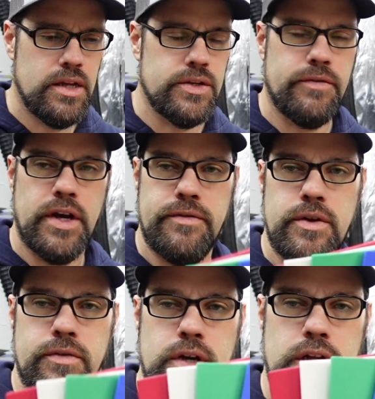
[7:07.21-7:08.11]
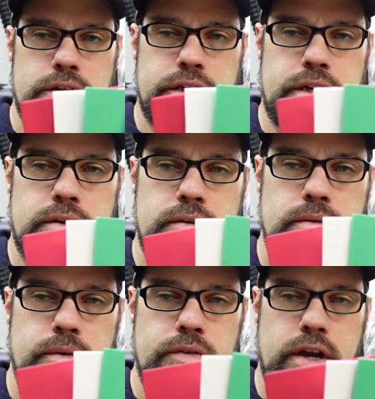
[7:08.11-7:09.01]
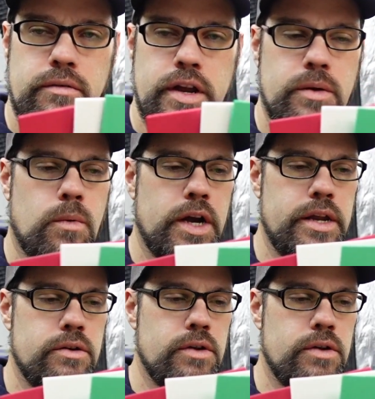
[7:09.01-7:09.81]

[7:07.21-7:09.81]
So I've got a few different colors here. We've got red, white,